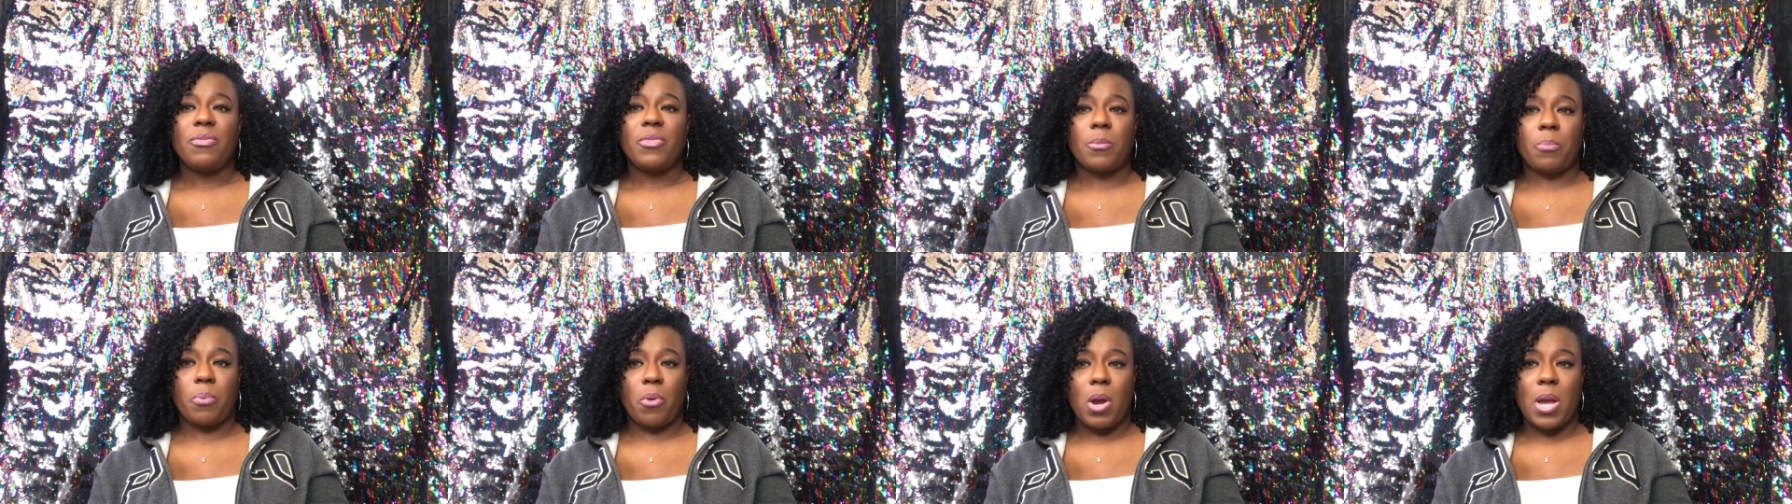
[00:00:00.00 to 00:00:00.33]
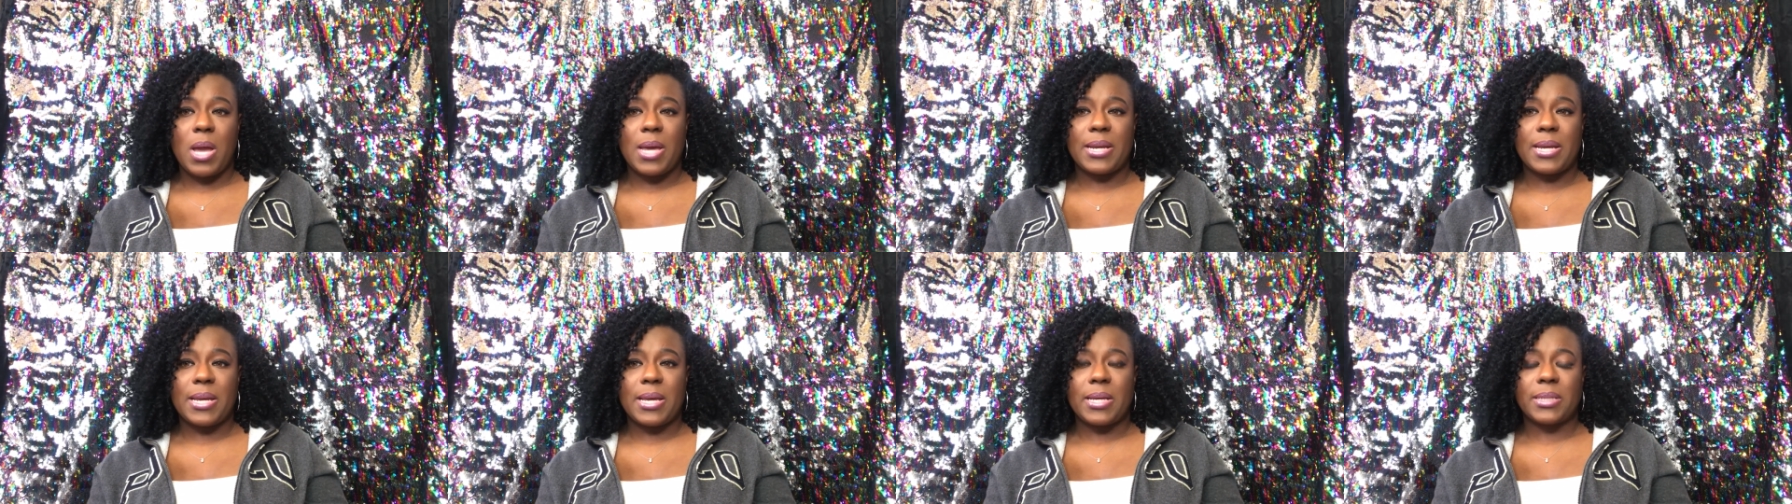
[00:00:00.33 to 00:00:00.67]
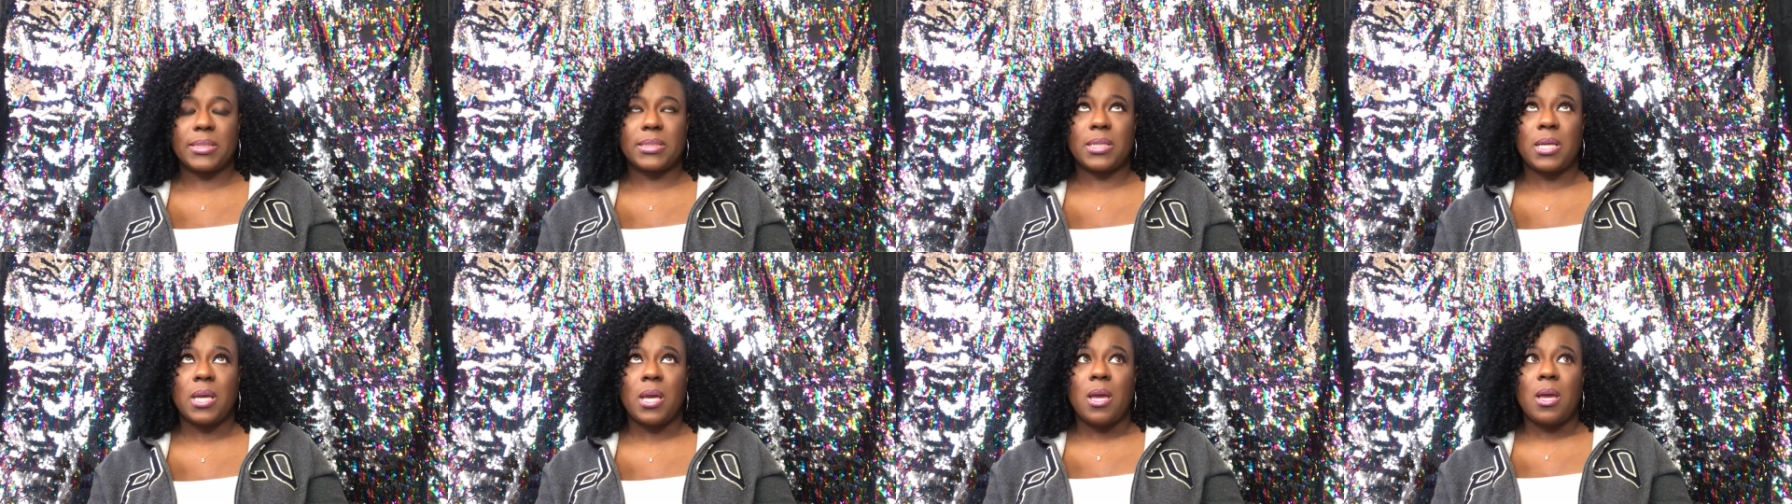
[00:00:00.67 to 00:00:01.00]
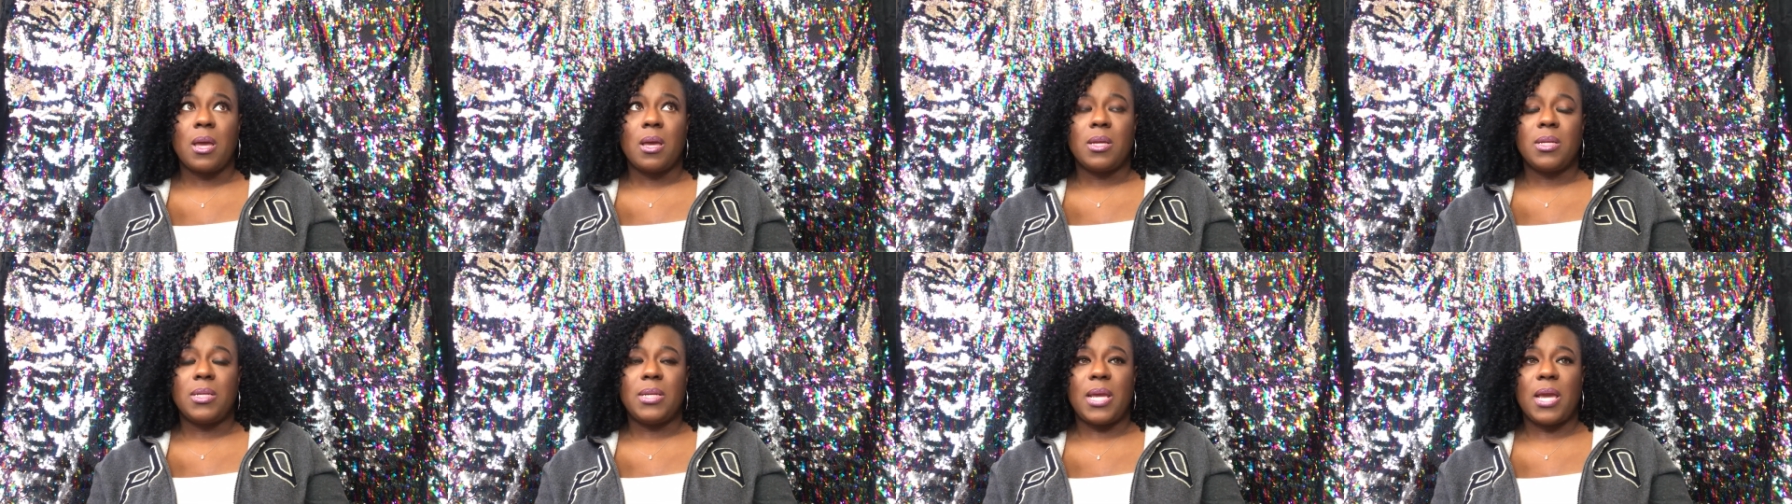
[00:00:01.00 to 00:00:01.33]
the product
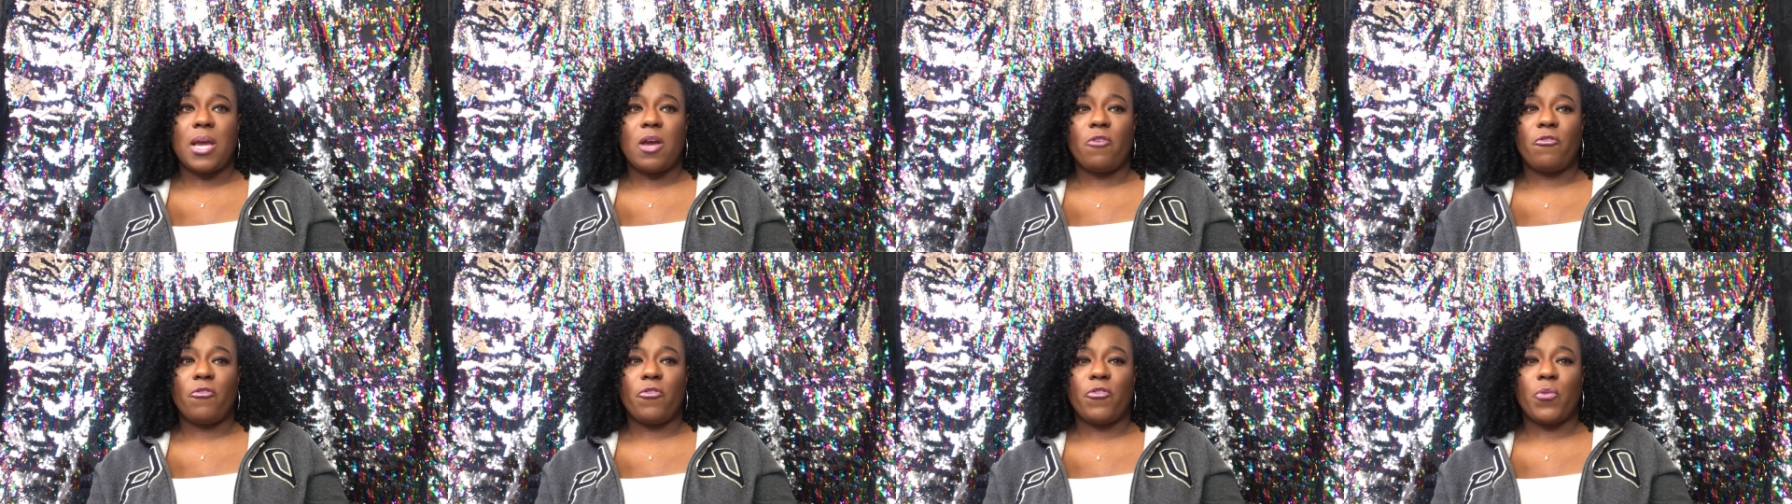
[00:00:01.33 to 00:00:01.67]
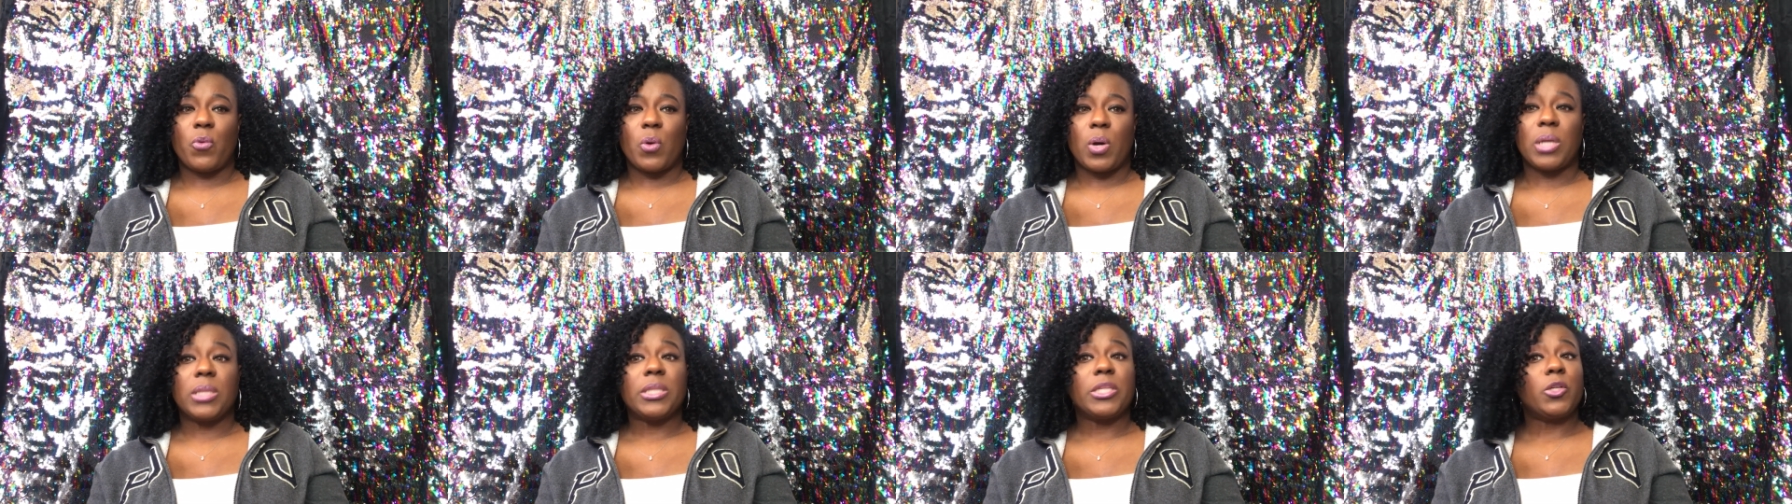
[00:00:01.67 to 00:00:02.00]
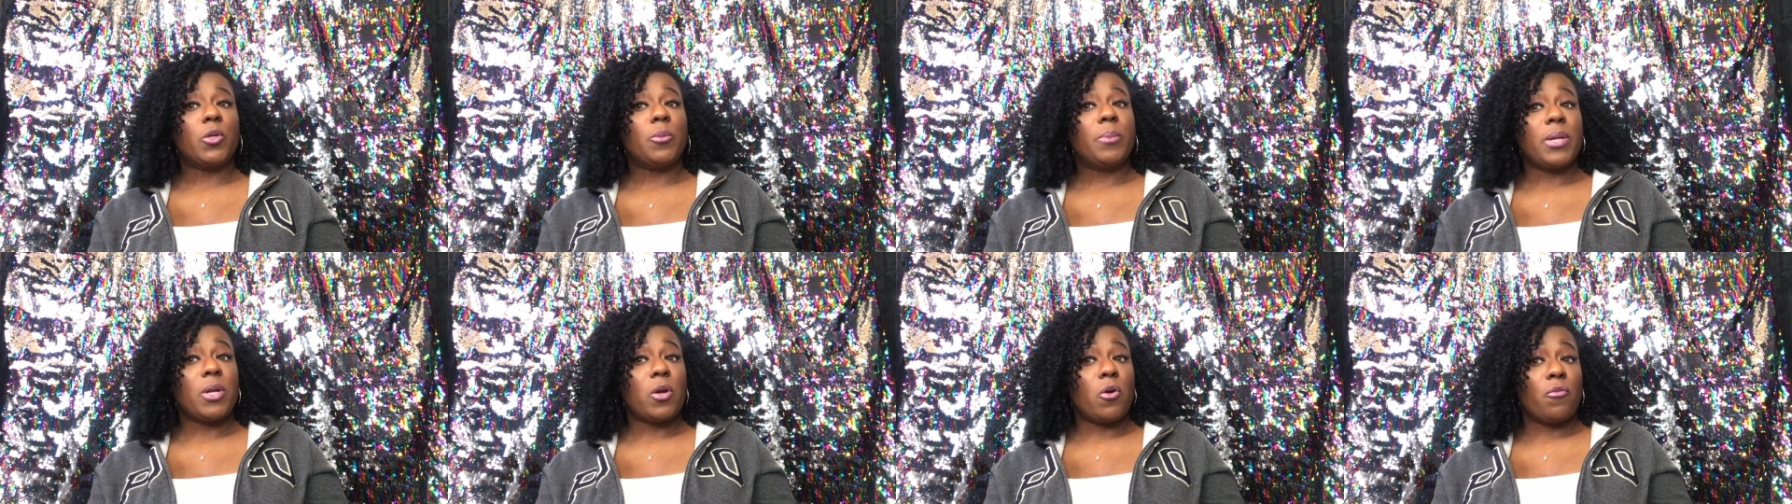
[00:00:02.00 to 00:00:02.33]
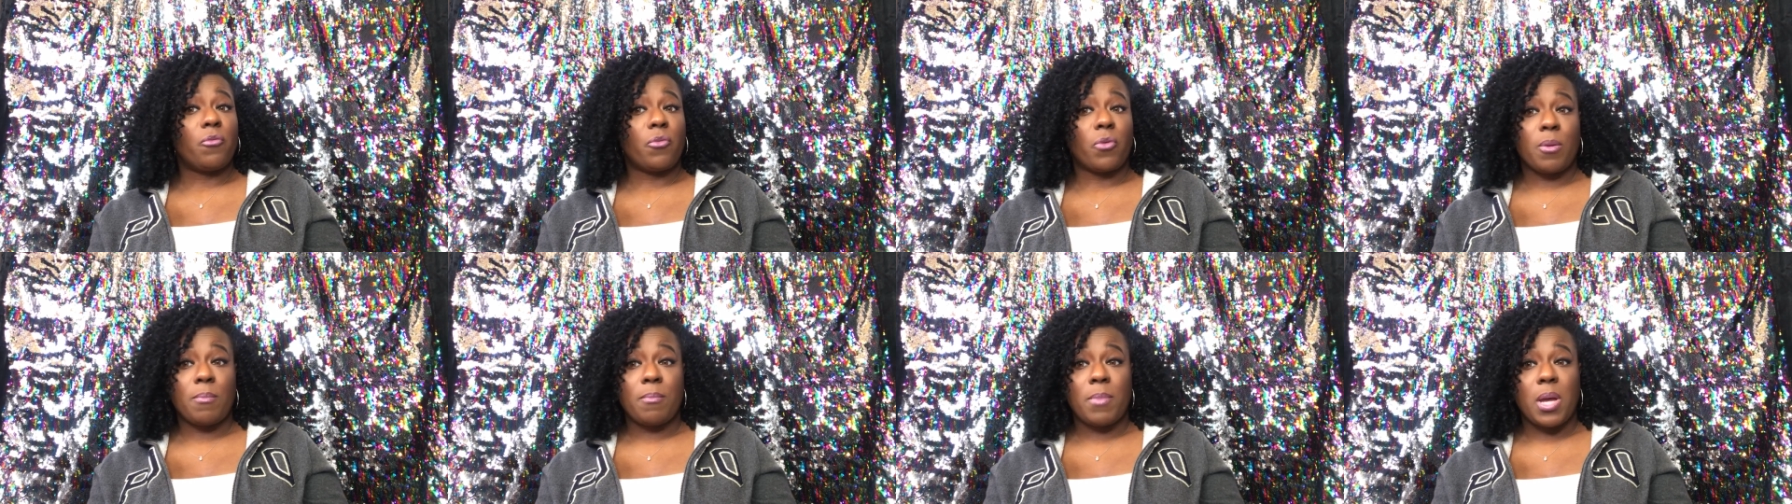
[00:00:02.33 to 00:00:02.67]
now for a little bit
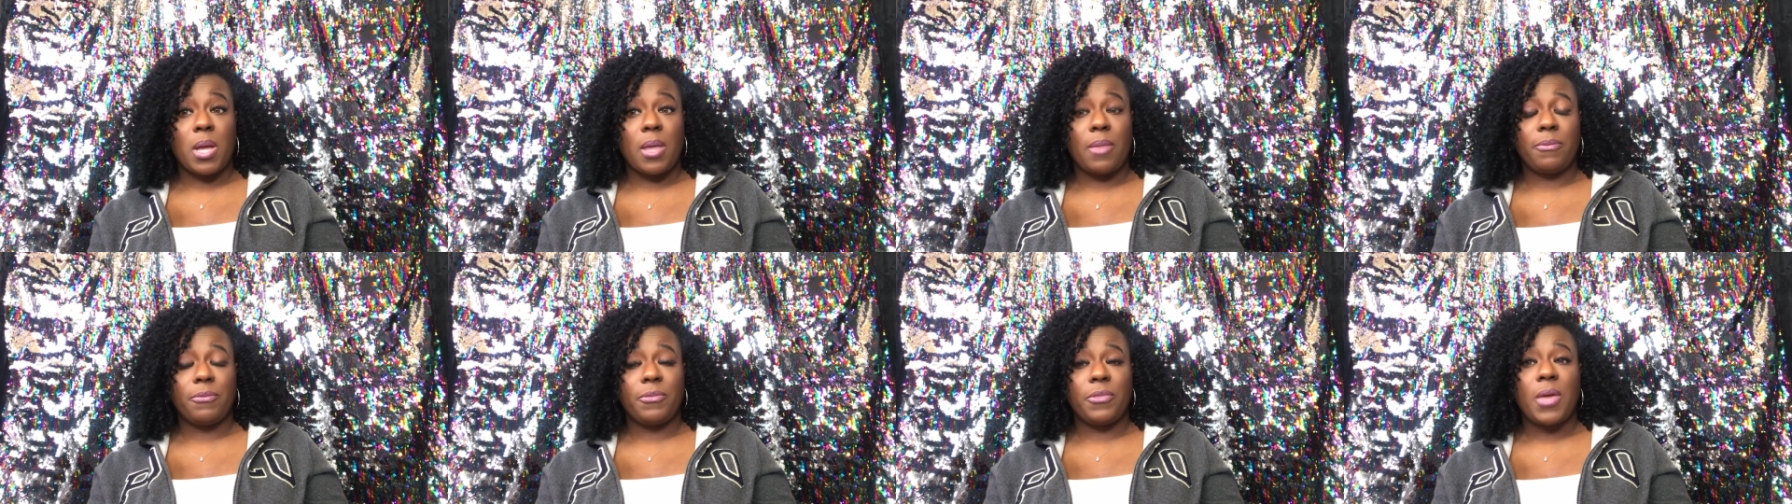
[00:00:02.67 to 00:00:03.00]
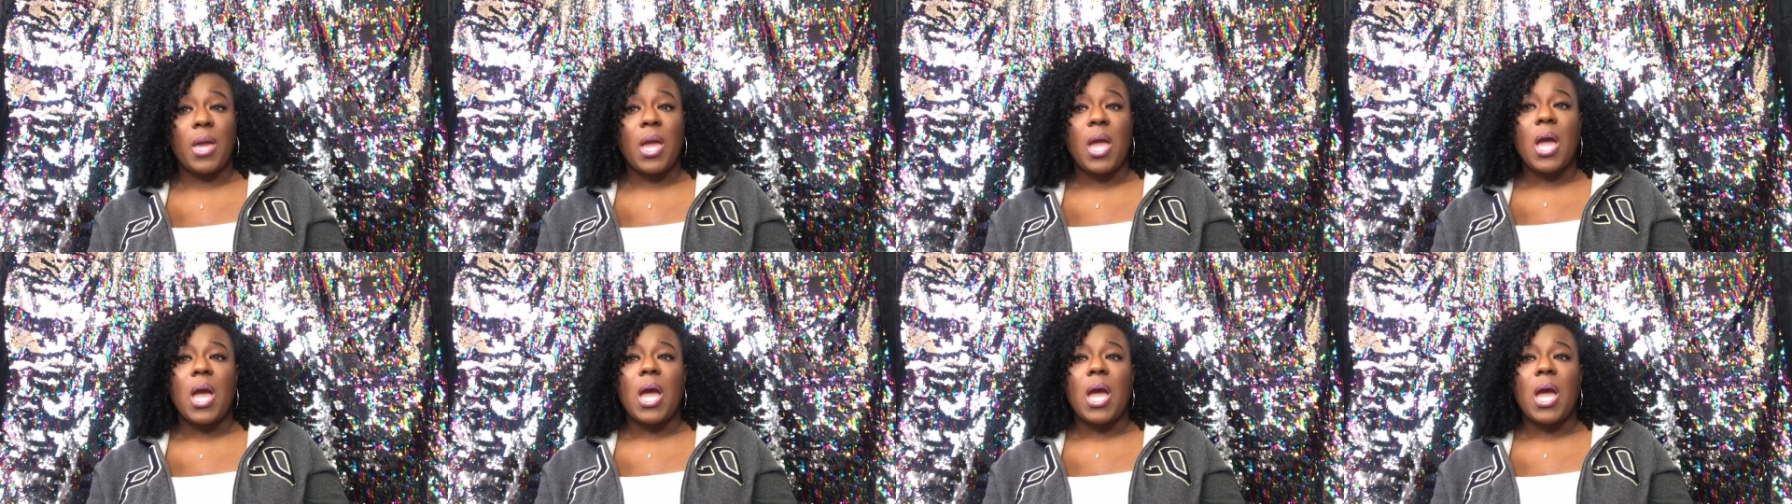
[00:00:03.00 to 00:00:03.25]
over a month,